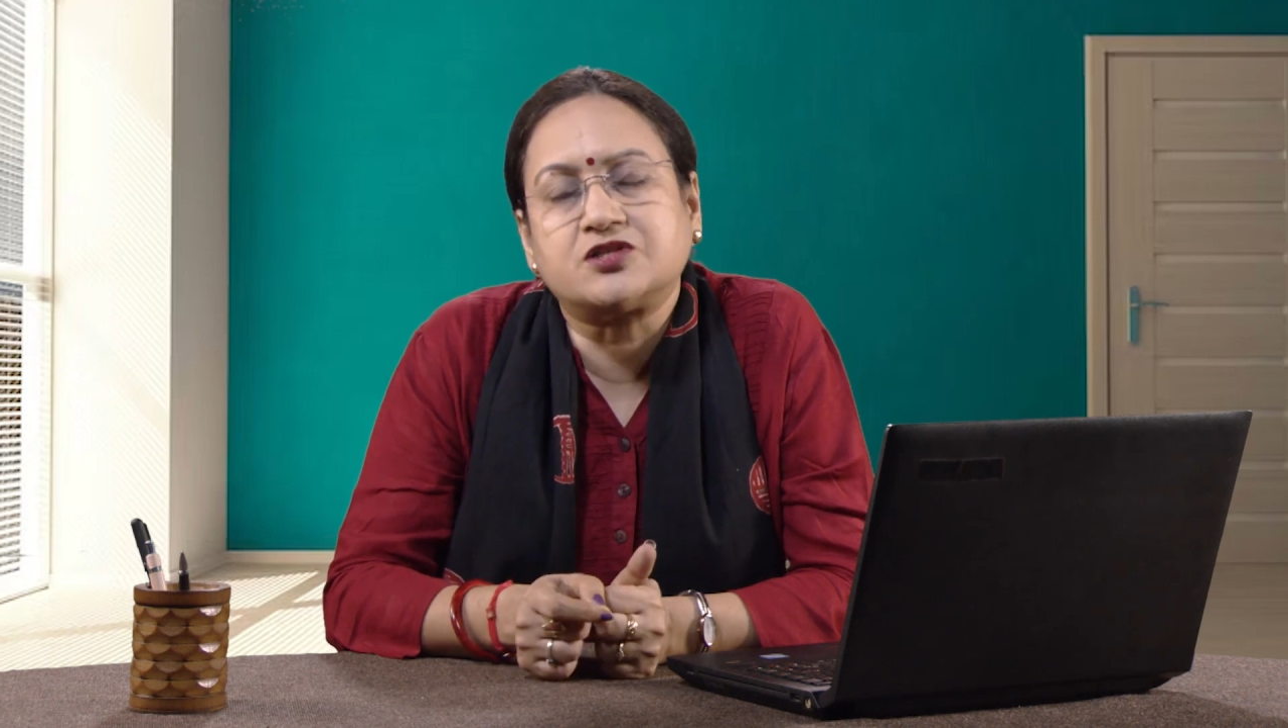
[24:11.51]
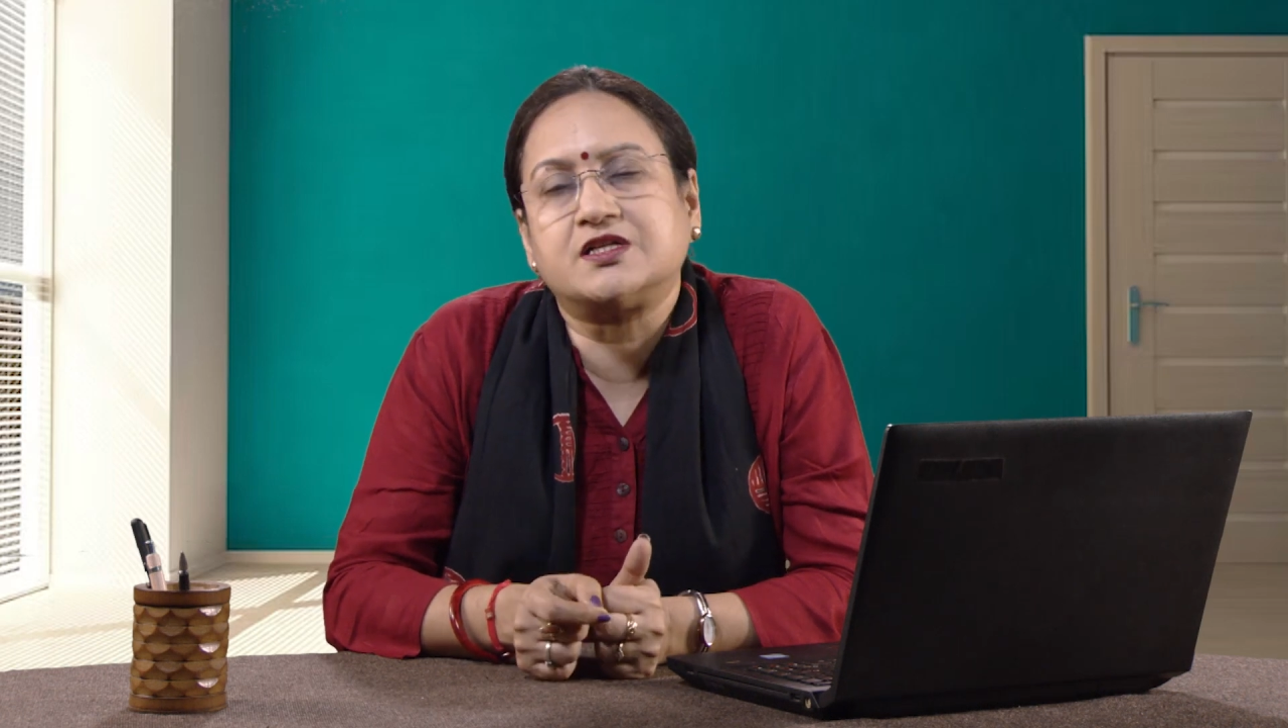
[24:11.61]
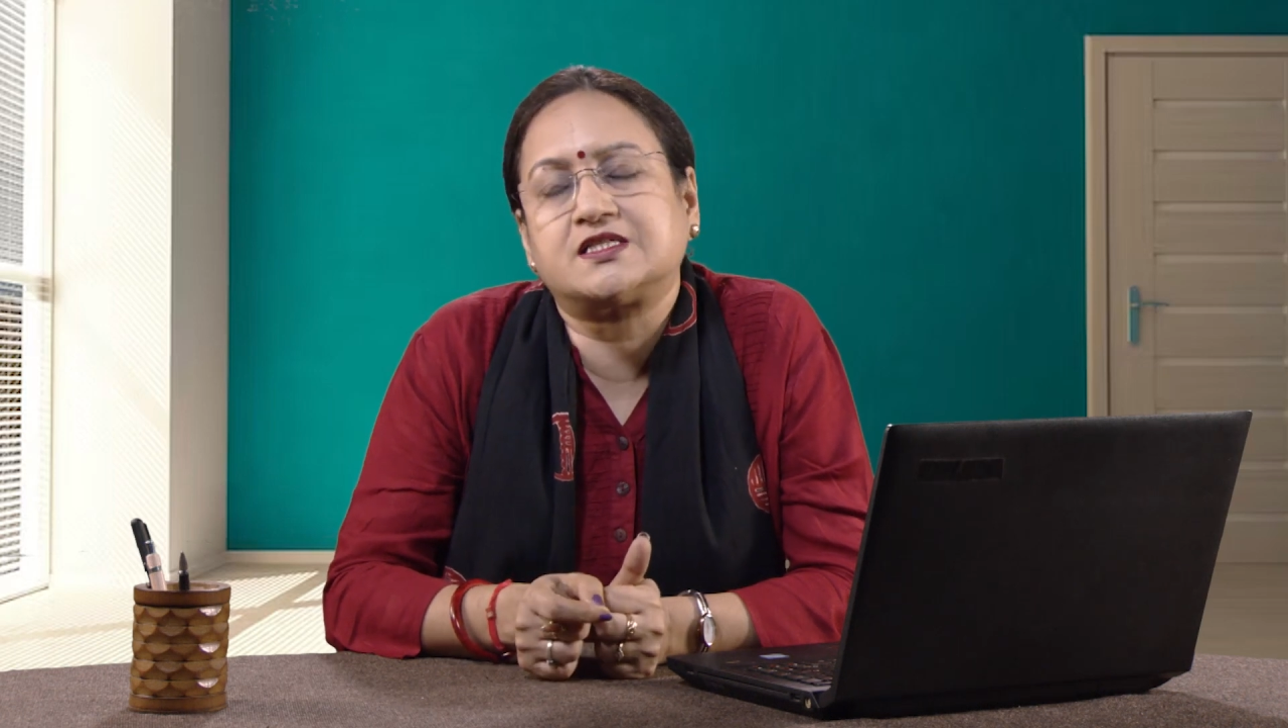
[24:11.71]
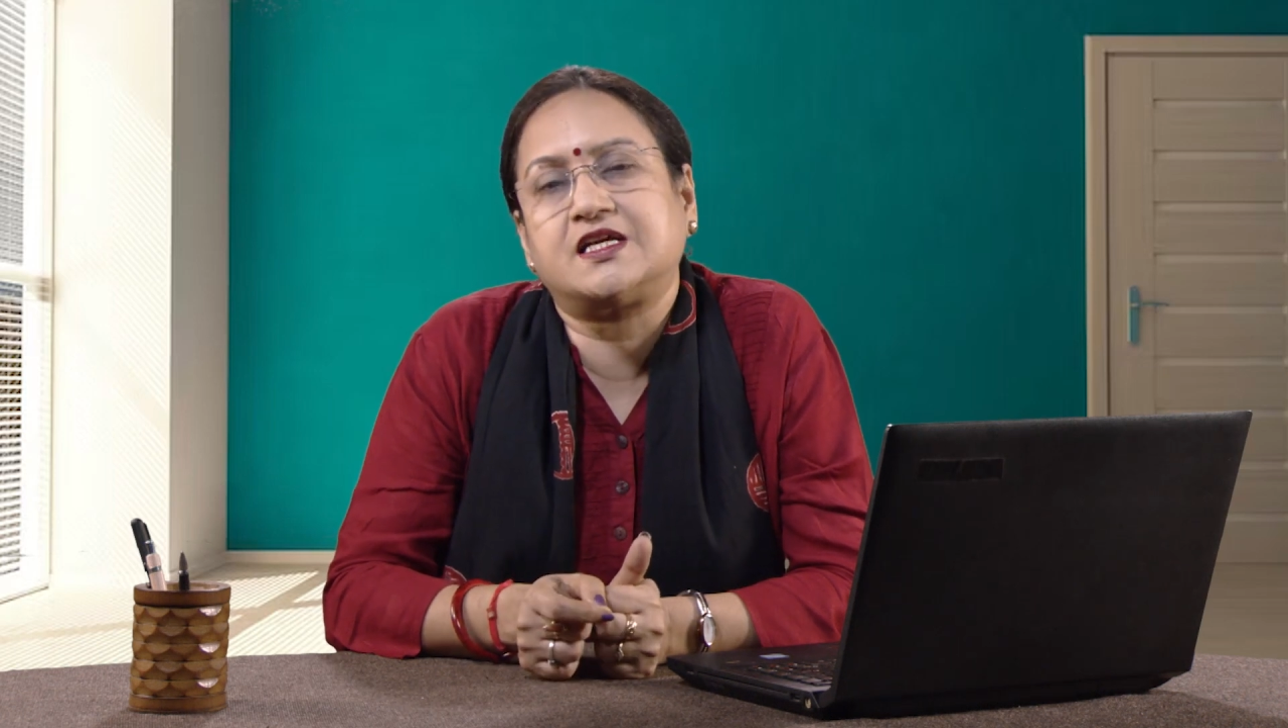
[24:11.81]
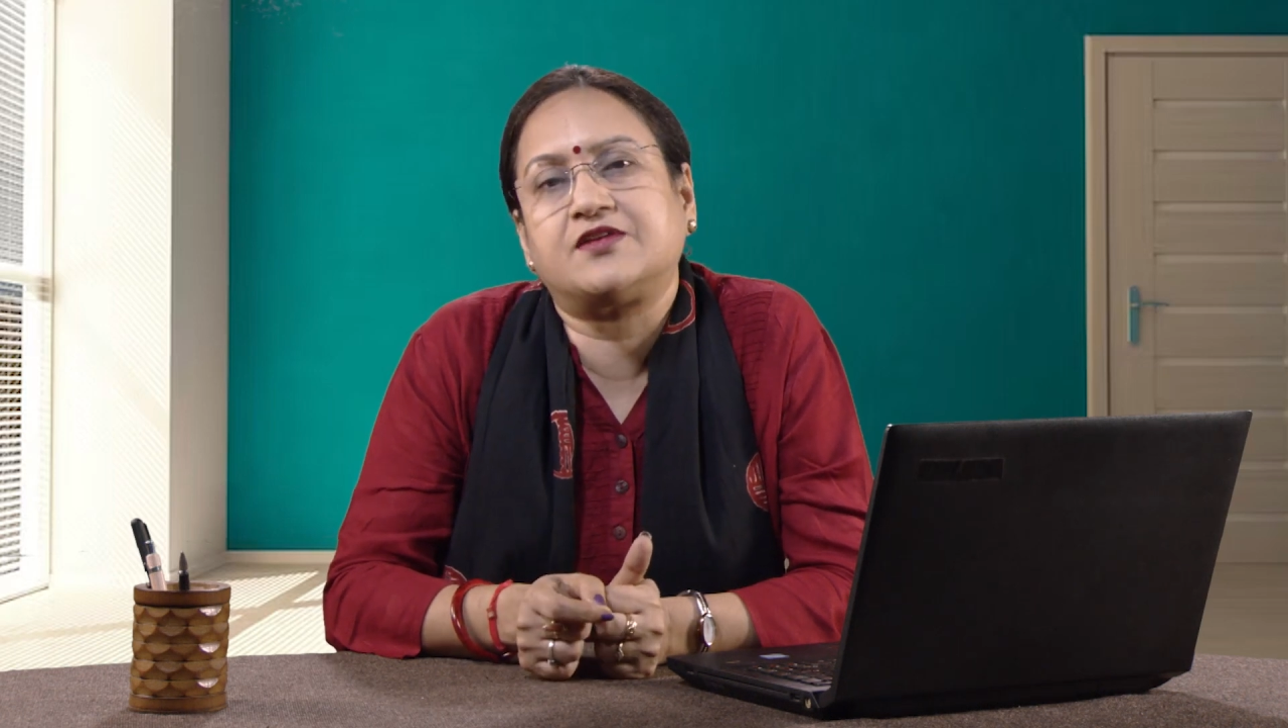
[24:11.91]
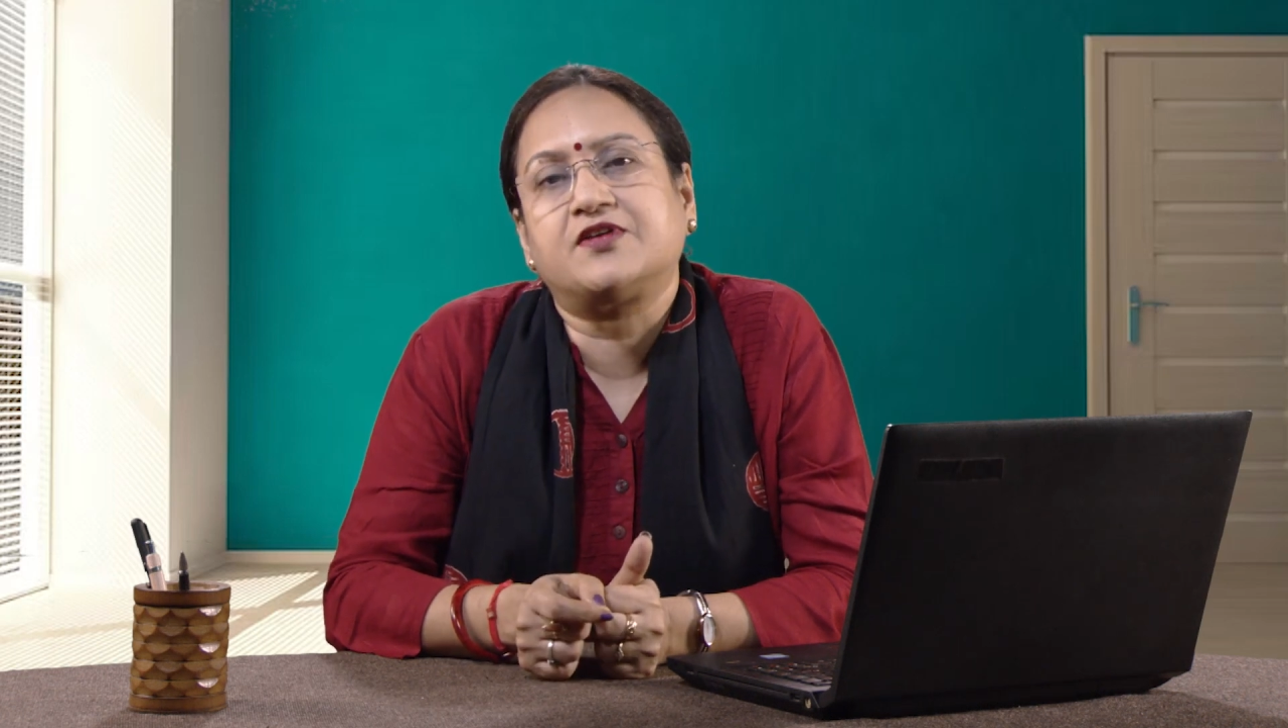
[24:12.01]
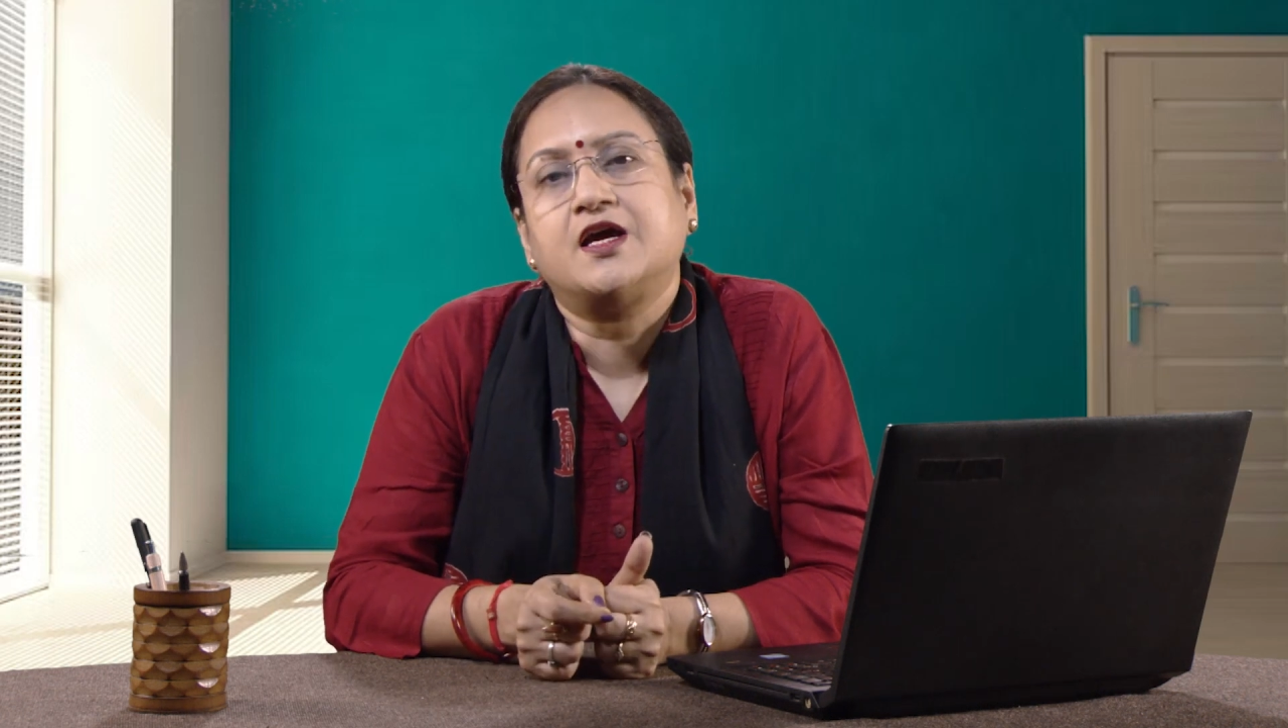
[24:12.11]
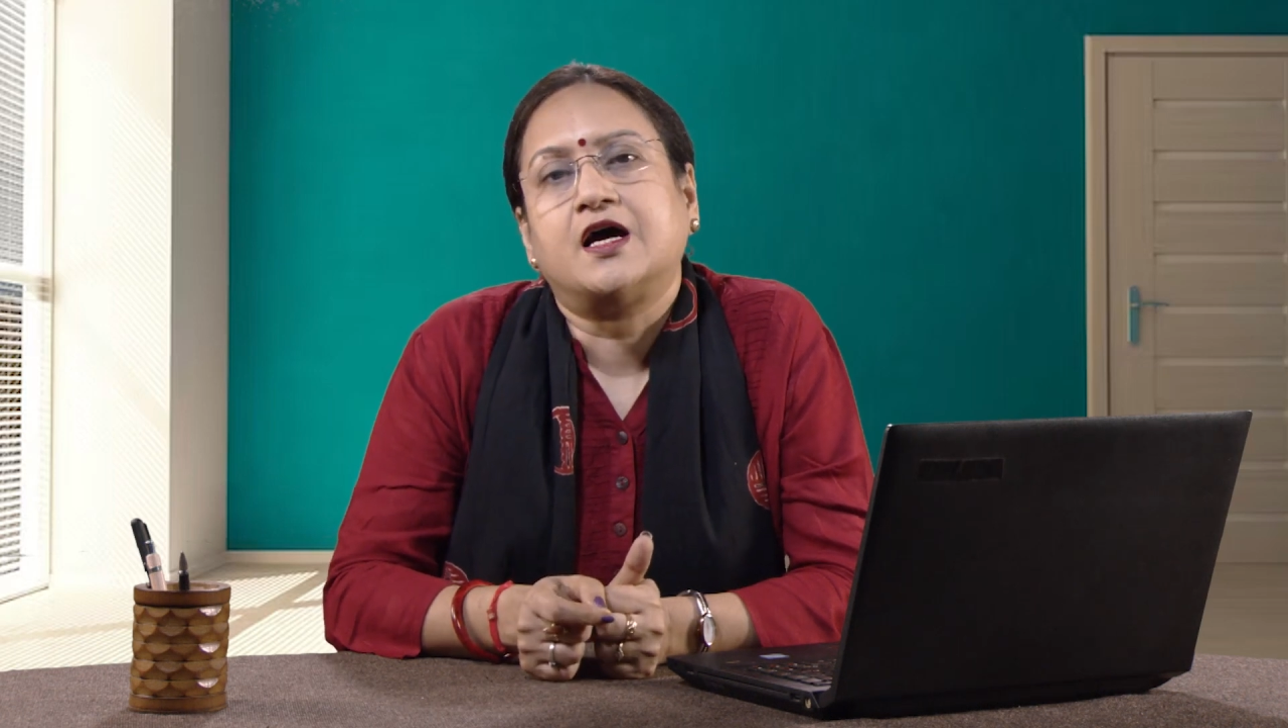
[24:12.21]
receive